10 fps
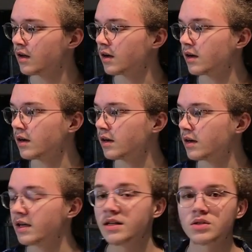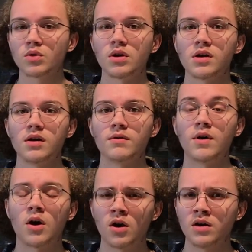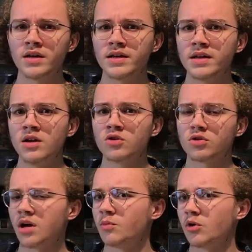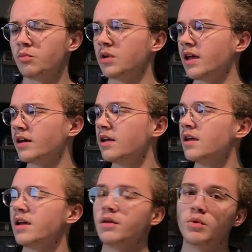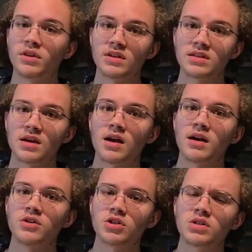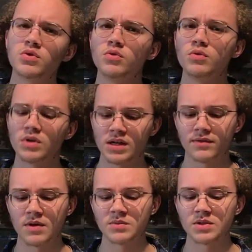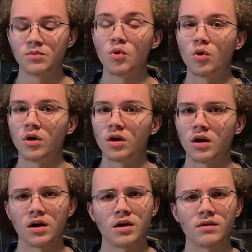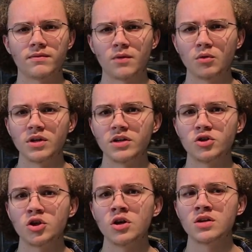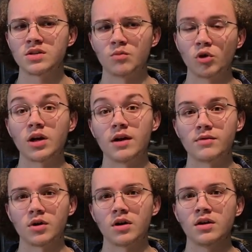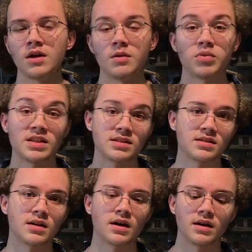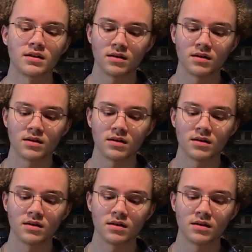any sort of hardy tropical plant in with this guy just to give him some more foliage, some more cover, and places to hide.